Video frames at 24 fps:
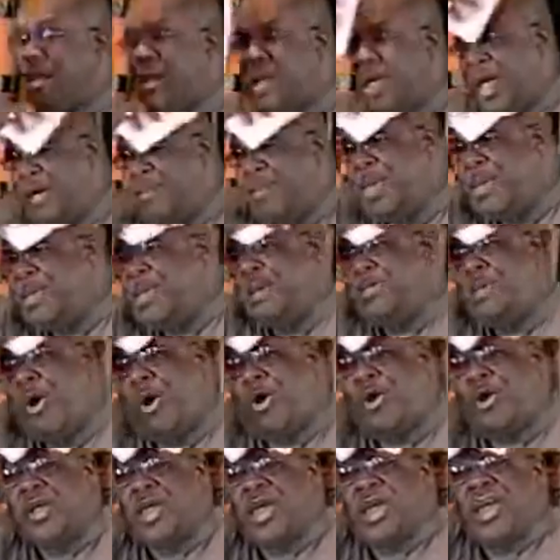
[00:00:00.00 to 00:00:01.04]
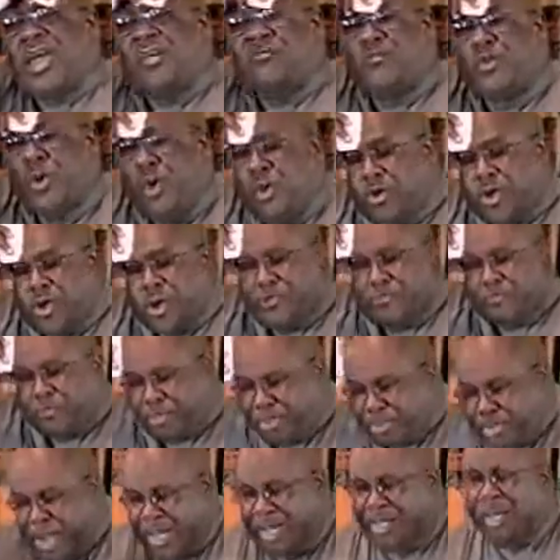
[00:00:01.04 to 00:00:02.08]
I mean, come on. If you can
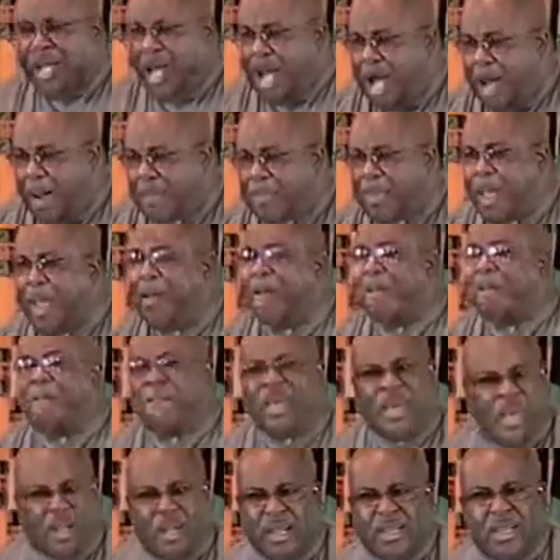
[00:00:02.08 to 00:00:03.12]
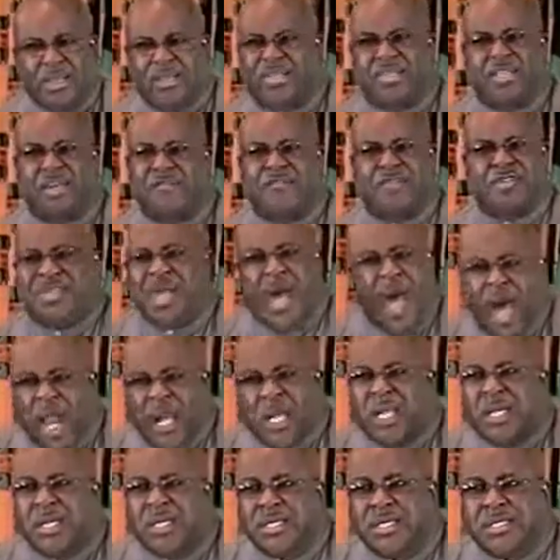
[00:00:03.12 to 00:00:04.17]
print up billions of
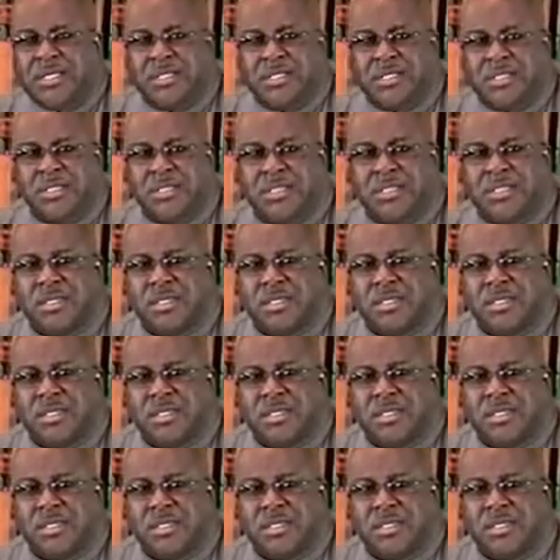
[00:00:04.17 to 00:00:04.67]
dollars